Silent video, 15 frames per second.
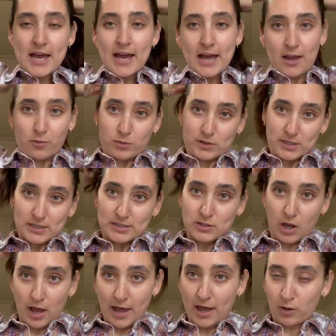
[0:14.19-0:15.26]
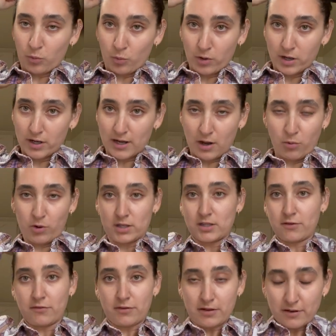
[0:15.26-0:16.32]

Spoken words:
I was at work. I worked a